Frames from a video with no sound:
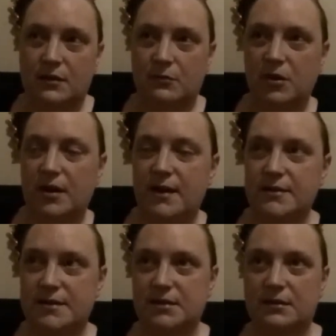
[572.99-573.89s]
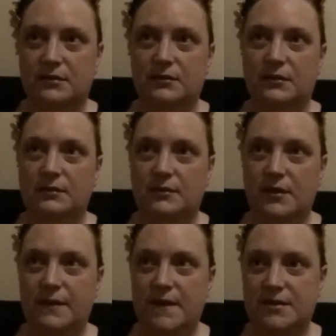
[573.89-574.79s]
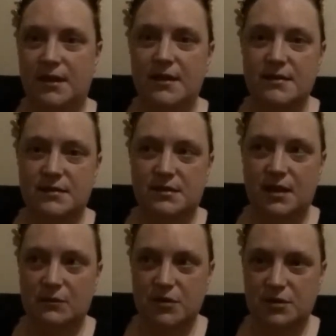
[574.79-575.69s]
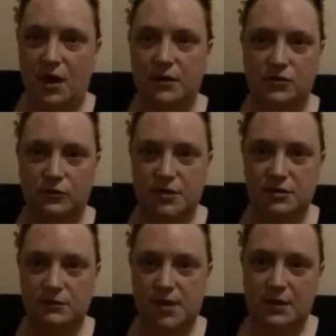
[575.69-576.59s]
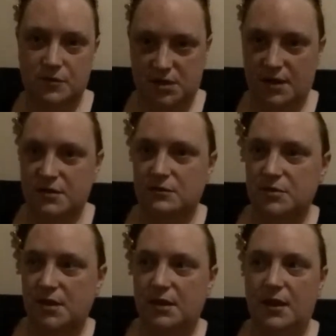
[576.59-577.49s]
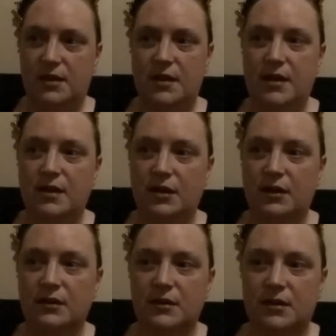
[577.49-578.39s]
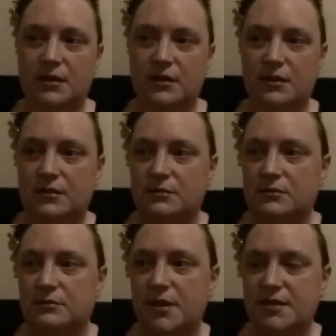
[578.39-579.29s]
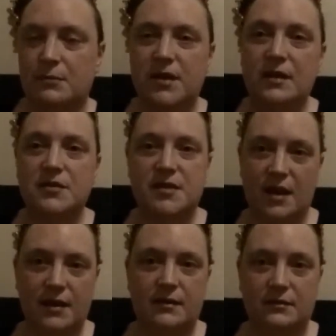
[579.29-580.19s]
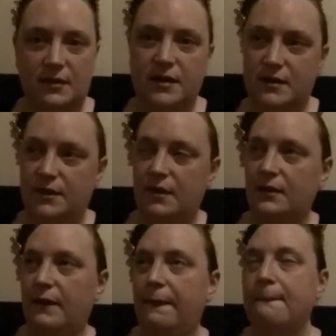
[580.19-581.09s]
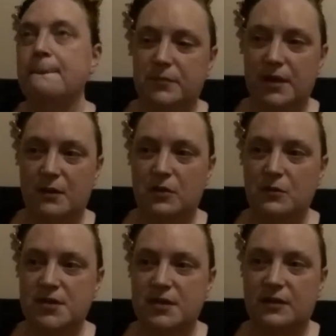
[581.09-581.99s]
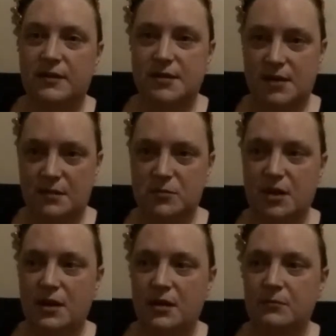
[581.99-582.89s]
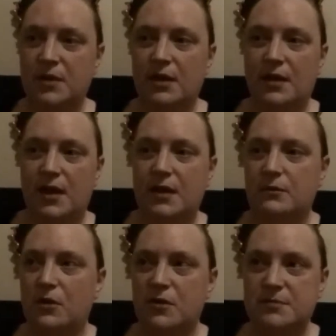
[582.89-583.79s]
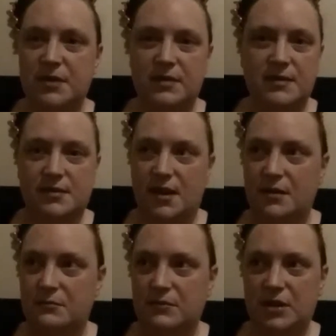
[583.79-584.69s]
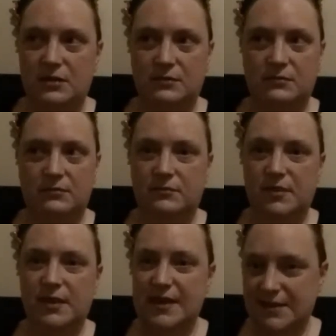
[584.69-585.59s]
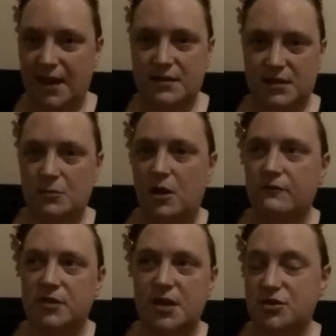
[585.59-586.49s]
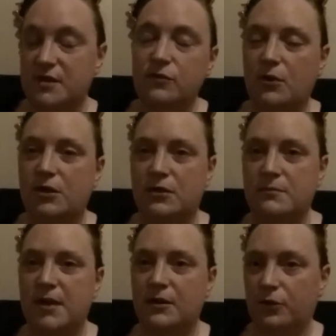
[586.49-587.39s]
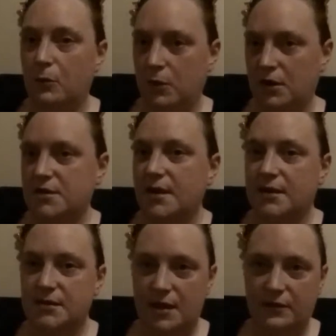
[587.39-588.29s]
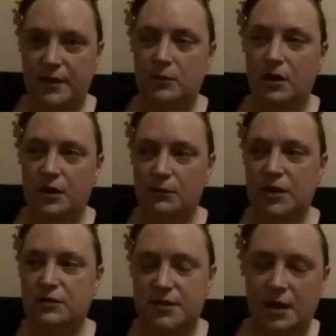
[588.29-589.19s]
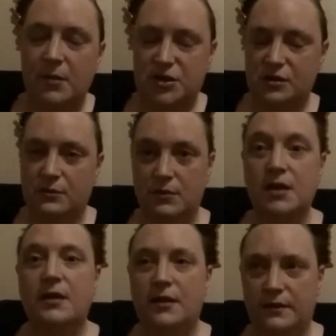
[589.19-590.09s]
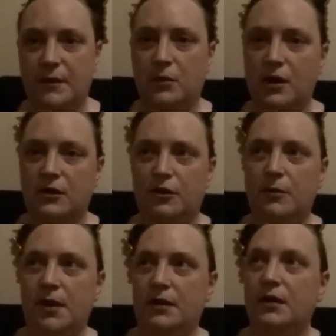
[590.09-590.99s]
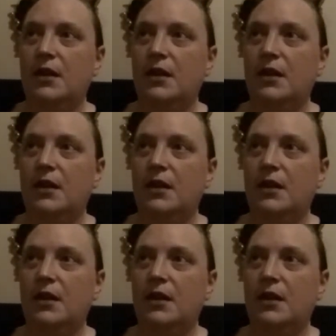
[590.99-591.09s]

Whereas in this case, it was auditory, so it was outside. So it was like I could hear, like somebody outside kind of thing. But I would always hear at the same time, and it would always be the same, the exact same conversation. Even though I couldn't make out the words, I could tell they were arguing. You could tell by tone they were arguing.